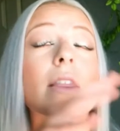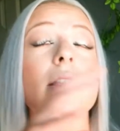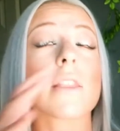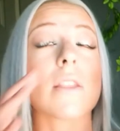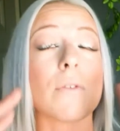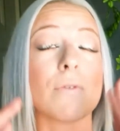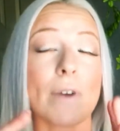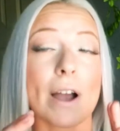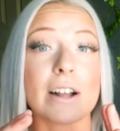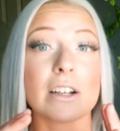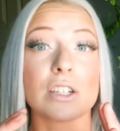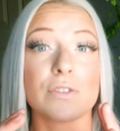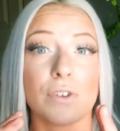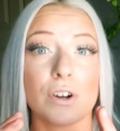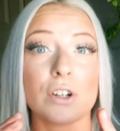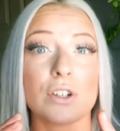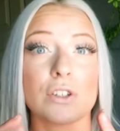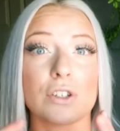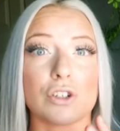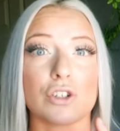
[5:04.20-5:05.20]
the vice
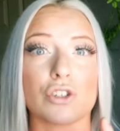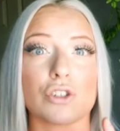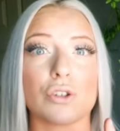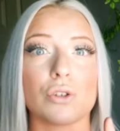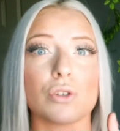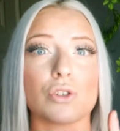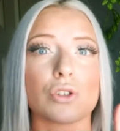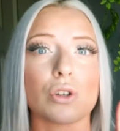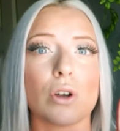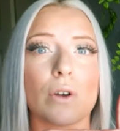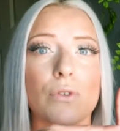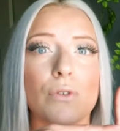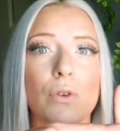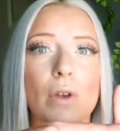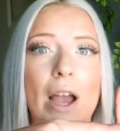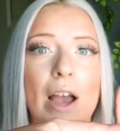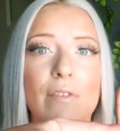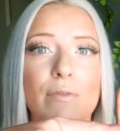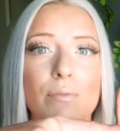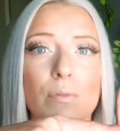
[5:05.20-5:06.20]
versa is true. So if you
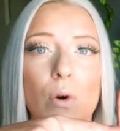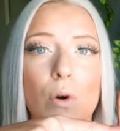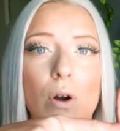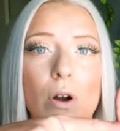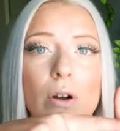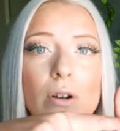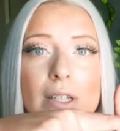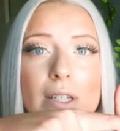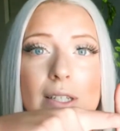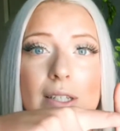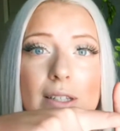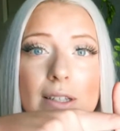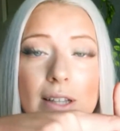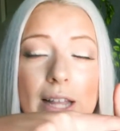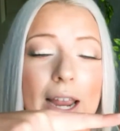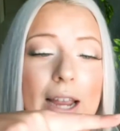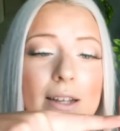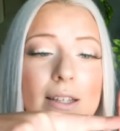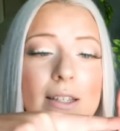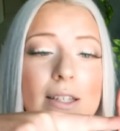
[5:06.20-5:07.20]
have more
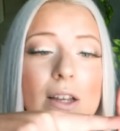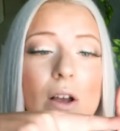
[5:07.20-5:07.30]
slant